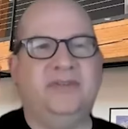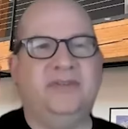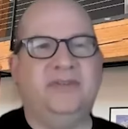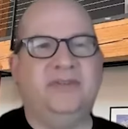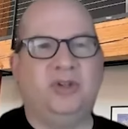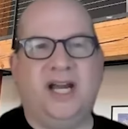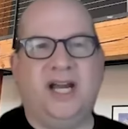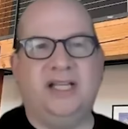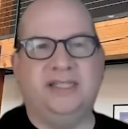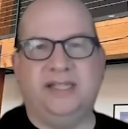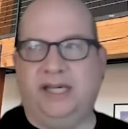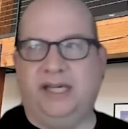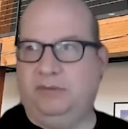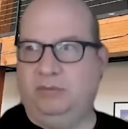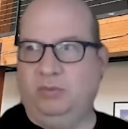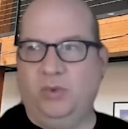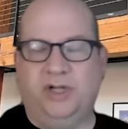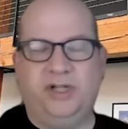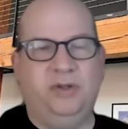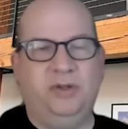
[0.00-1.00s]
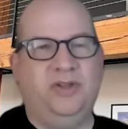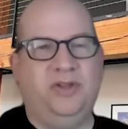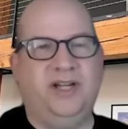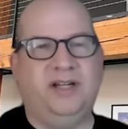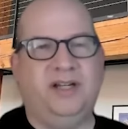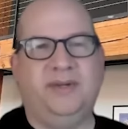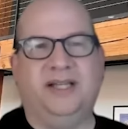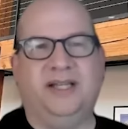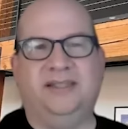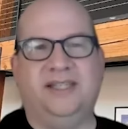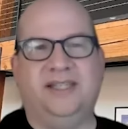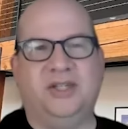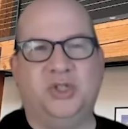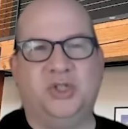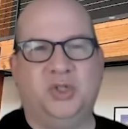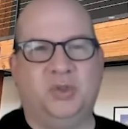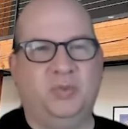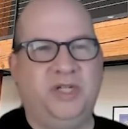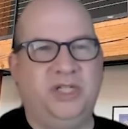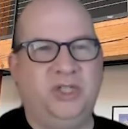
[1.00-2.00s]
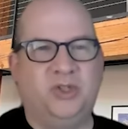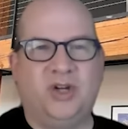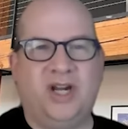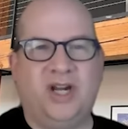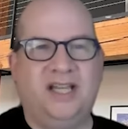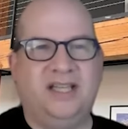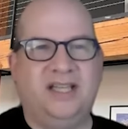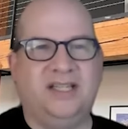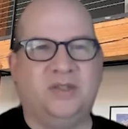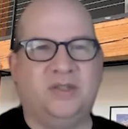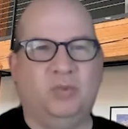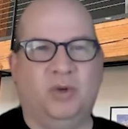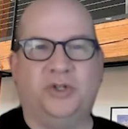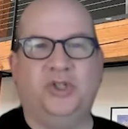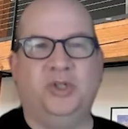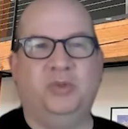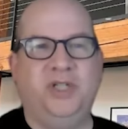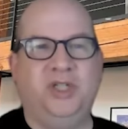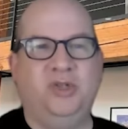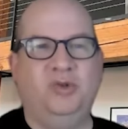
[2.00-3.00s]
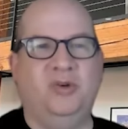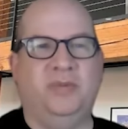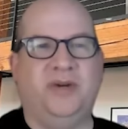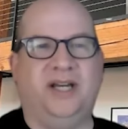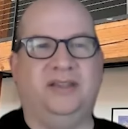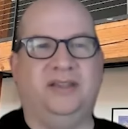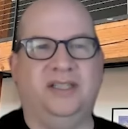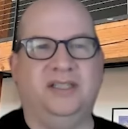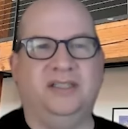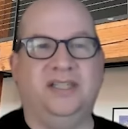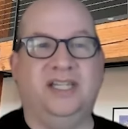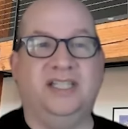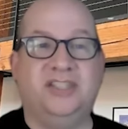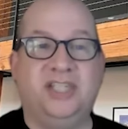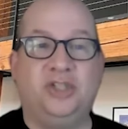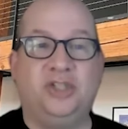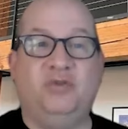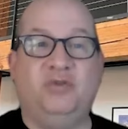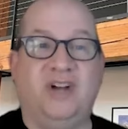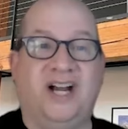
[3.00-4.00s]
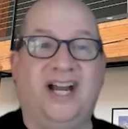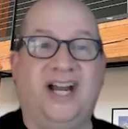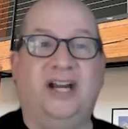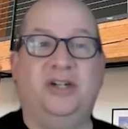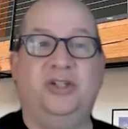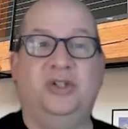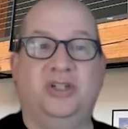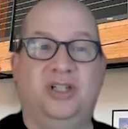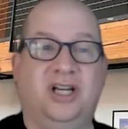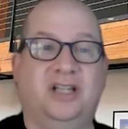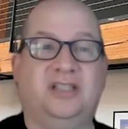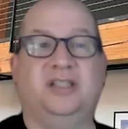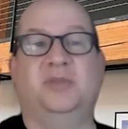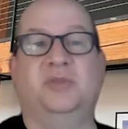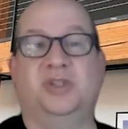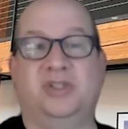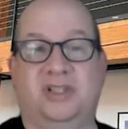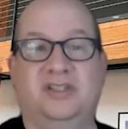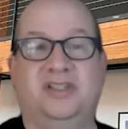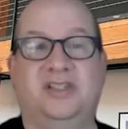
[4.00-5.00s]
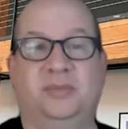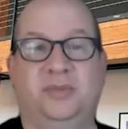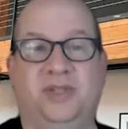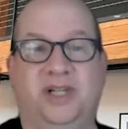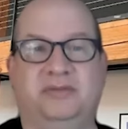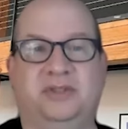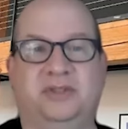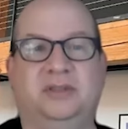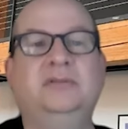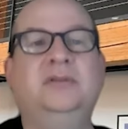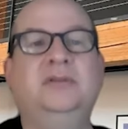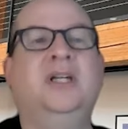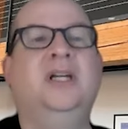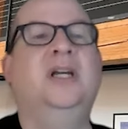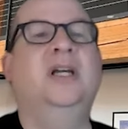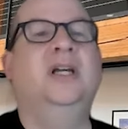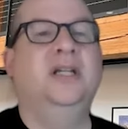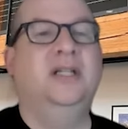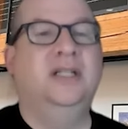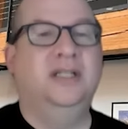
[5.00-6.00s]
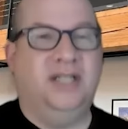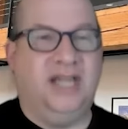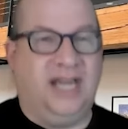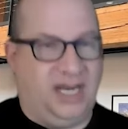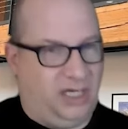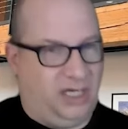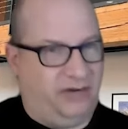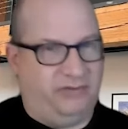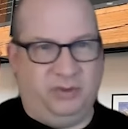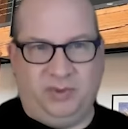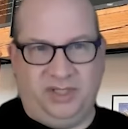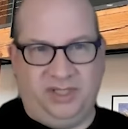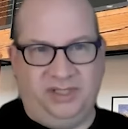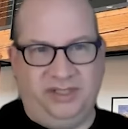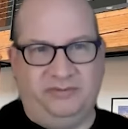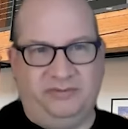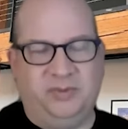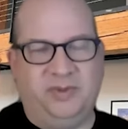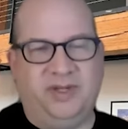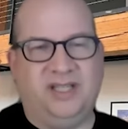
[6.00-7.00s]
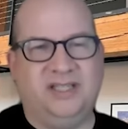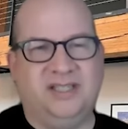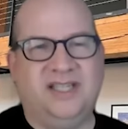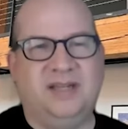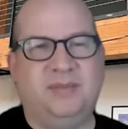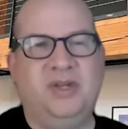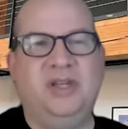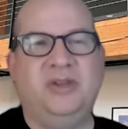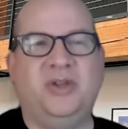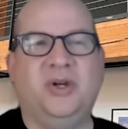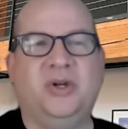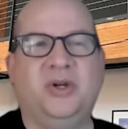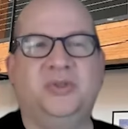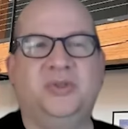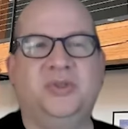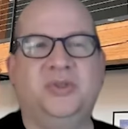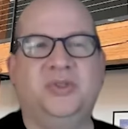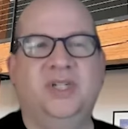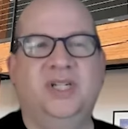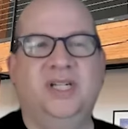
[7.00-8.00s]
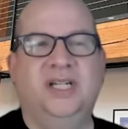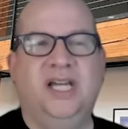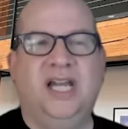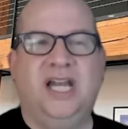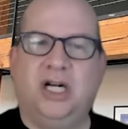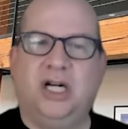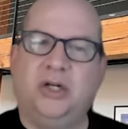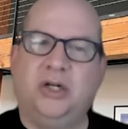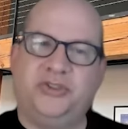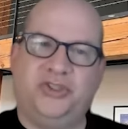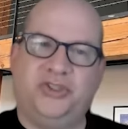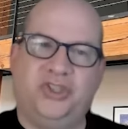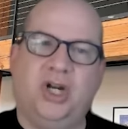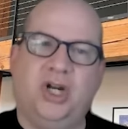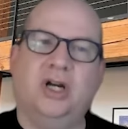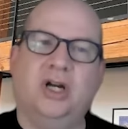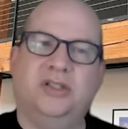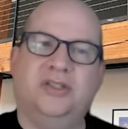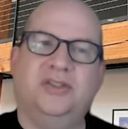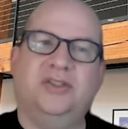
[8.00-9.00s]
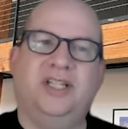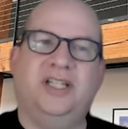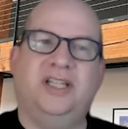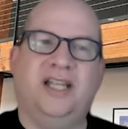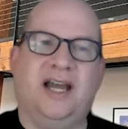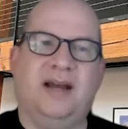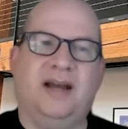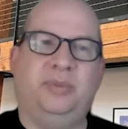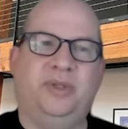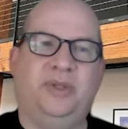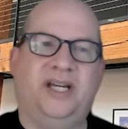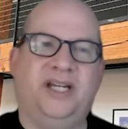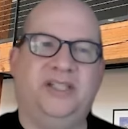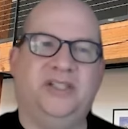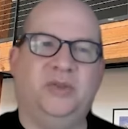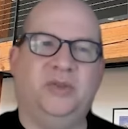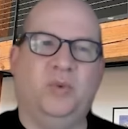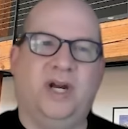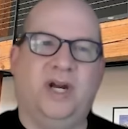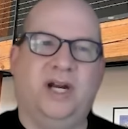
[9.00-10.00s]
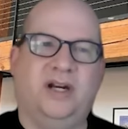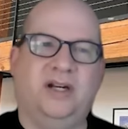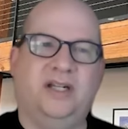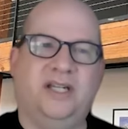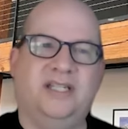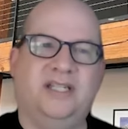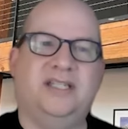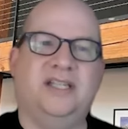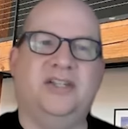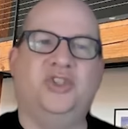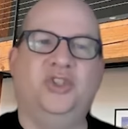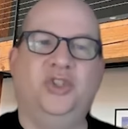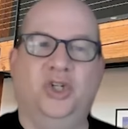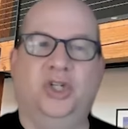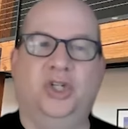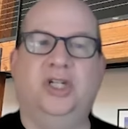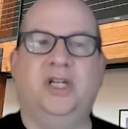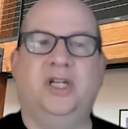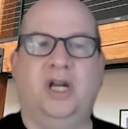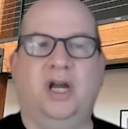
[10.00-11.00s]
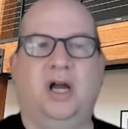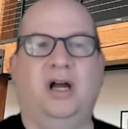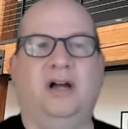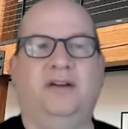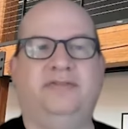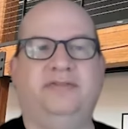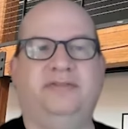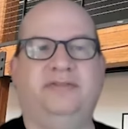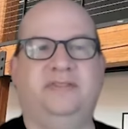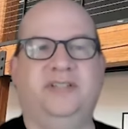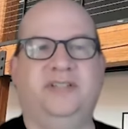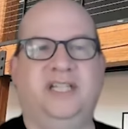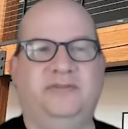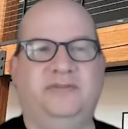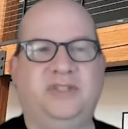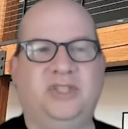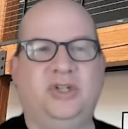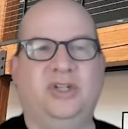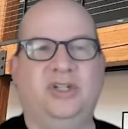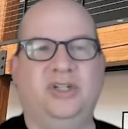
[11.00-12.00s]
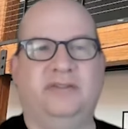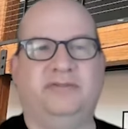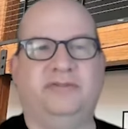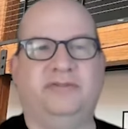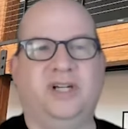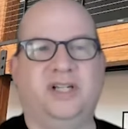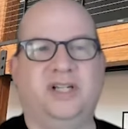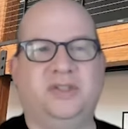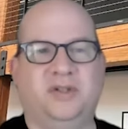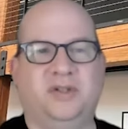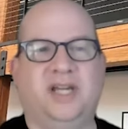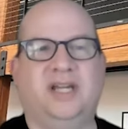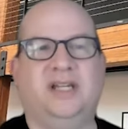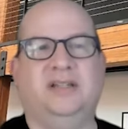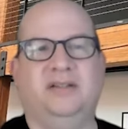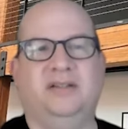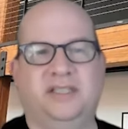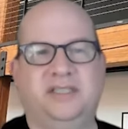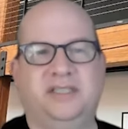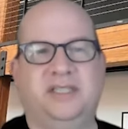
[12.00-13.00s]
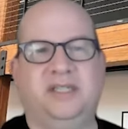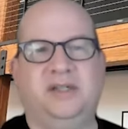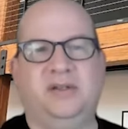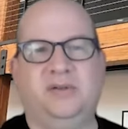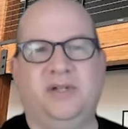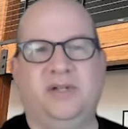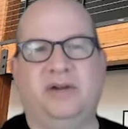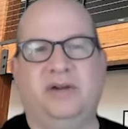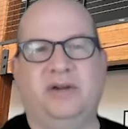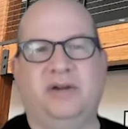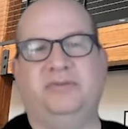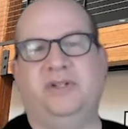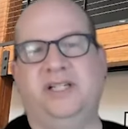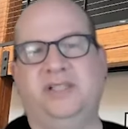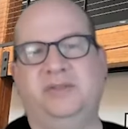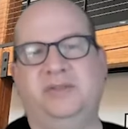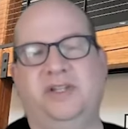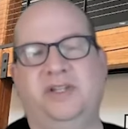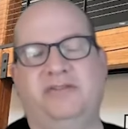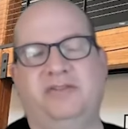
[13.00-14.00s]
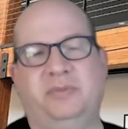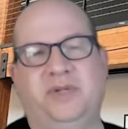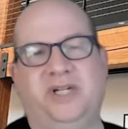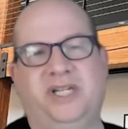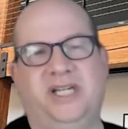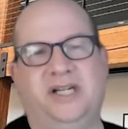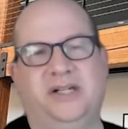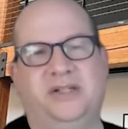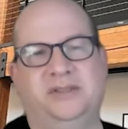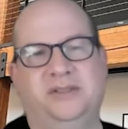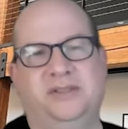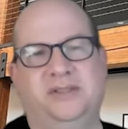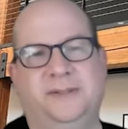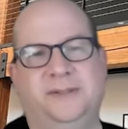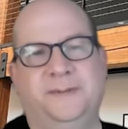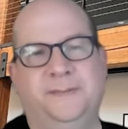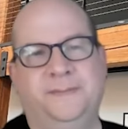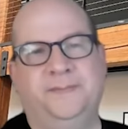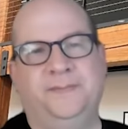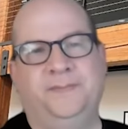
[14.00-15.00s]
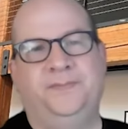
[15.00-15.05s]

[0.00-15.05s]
have a try. It's like, what do you think about this? Should we try this? What should we do about this? And since you've hired your customers on some level, and everybody lives by the same ethos, it all starts in that place where, is this good enough? And if it's good enough for us, okay, let's see how it flies with everybody else.